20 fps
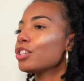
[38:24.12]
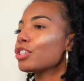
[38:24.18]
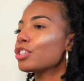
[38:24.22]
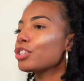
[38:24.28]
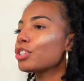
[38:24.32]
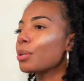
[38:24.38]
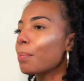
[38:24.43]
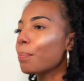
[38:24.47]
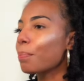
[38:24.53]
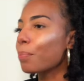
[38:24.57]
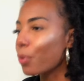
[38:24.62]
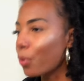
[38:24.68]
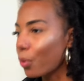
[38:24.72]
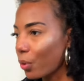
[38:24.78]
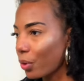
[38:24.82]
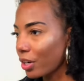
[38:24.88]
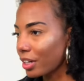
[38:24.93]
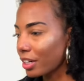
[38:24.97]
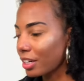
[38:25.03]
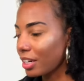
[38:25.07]

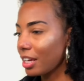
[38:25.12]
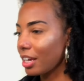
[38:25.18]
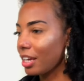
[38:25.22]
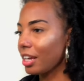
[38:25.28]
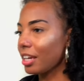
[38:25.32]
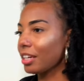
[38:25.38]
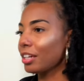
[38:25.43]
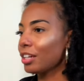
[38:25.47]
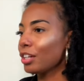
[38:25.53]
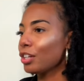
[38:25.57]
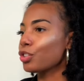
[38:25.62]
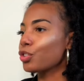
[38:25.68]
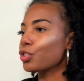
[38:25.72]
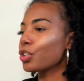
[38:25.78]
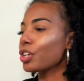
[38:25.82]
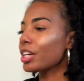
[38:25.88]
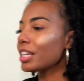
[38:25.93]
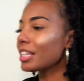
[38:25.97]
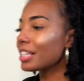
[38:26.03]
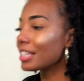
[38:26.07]
supporting,
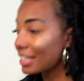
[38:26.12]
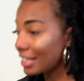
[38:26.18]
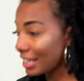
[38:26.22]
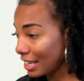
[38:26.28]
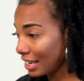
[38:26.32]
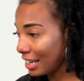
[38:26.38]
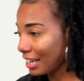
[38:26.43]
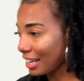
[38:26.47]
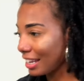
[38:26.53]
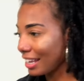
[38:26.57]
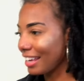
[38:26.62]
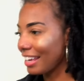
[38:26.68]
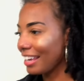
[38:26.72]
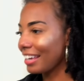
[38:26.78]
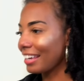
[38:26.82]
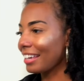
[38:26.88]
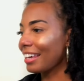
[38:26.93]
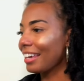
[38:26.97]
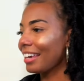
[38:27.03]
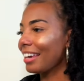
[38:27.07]

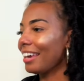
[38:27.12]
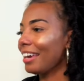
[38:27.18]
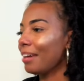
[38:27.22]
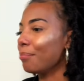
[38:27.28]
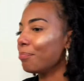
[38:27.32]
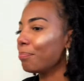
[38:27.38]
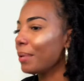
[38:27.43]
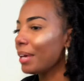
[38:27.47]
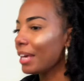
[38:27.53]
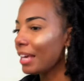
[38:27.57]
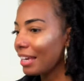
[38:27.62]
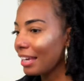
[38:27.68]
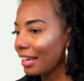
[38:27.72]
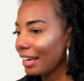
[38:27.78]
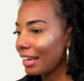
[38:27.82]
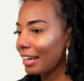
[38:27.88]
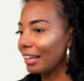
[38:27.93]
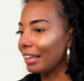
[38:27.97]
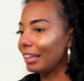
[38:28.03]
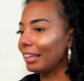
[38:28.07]
transcending, and
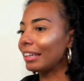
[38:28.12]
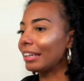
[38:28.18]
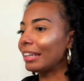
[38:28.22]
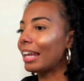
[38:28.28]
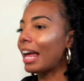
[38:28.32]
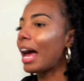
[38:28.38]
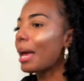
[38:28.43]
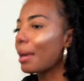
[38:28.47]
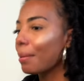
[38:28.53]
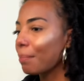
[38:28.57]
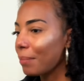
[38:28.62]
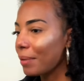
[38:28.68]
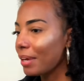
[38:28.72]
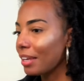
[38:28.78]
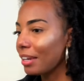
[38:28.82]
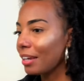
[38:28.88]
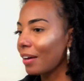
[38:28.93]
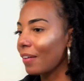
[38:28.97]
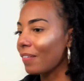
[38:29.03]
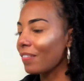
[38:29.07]
being in
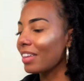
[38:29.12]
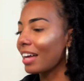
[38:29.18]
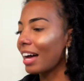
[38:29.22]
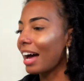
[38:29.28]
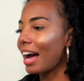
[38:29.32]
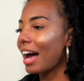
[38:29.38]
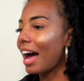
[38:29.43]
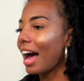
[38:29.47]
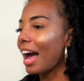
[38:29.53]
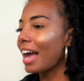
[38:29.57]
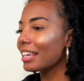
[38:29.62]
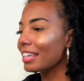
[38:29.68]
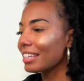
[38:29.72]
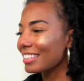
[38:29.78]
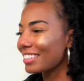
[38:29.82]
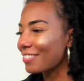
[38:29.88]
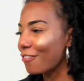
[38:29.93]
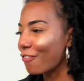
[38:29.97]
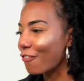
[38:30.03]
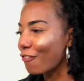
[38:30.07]
alignment of the
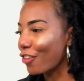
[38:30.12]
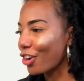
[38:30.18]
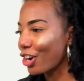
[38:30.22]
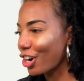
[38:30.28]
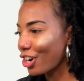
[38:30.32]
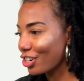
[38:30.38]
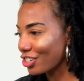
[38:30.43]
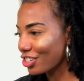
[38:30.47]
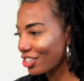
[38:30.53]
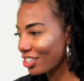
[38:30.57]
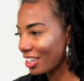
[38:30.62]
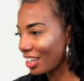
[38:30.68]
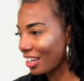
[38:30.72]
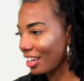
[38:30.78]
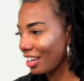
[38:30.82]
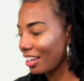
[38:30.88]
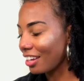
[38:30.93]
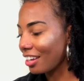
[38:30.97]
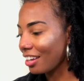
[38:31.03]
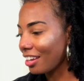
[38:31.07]
highest
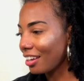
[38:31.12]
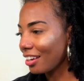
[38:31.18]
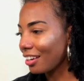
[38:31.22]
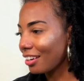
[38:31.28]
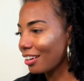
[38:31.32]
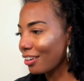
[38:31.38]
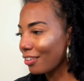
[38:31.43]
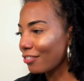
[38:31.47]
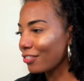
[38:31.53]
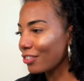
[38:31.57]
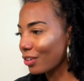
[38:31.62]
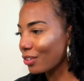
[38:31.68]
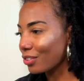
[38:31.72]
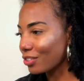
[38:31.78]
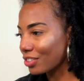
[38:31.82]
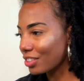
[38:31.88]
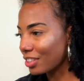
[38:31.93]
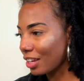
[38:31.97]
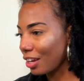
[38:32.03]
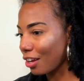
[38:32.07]
version of
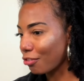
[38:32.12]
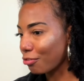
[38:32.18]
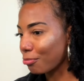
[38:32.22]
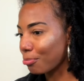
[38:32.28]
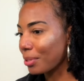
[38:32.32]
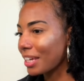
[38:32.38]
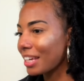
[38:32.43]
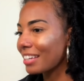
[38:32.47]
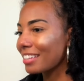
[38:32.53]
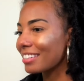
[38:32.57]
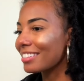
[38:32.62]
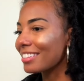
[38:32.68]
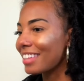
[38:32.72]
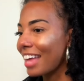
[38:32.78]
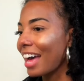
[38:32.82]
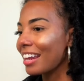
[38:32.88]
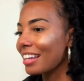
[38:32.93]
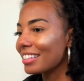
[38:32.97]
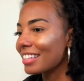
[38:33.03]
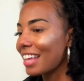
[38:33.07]
yourself, because
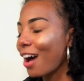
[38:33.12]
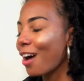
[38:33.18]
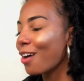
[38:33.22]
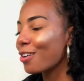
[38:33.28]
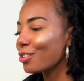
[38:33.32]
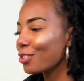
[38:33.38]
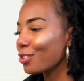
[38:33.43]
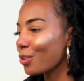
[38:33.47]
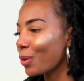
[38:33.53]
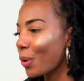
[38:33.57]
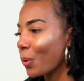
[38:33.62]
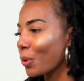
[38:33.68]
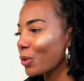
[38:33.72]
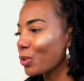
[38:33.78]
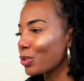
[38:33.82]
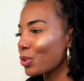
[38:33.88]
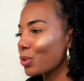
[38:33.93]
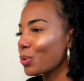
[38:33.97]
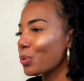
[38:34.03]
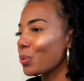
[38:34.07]
that is how you're
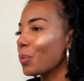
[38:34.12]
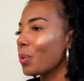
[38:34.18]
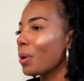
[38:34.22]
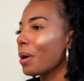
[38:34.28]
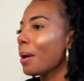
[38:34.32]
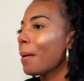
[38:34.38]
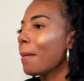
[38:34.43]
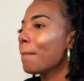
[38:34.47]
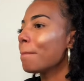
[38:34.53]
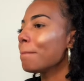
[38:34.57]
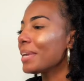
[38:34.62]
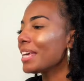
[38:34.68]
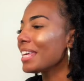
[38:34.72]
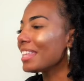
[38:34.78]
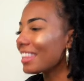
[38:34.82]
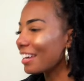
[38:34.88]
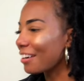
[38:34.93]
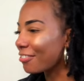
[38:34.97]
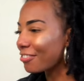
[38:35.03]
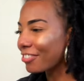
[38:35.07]
going to
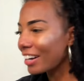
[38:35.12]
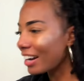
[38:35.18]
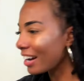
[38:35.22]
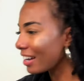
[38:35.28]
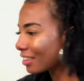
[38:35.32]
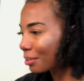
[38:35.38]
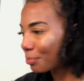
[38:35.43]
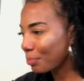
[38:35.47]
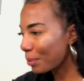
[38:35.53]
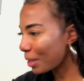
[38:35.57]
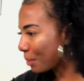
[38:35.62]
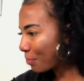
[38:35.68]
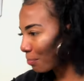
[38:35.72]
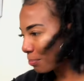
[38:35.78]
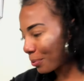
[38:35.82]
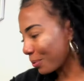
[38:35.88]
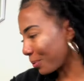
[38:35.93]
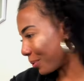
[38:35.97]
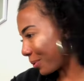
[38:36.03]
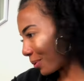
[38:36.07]
be there for other
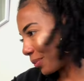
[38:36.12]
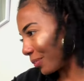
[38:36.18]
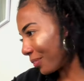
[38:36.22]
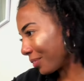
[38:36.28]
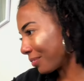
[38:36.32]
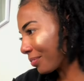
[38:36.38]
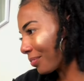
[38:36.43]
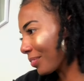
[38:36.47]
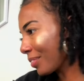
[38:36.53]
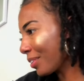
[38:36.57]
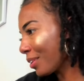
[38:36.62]
people.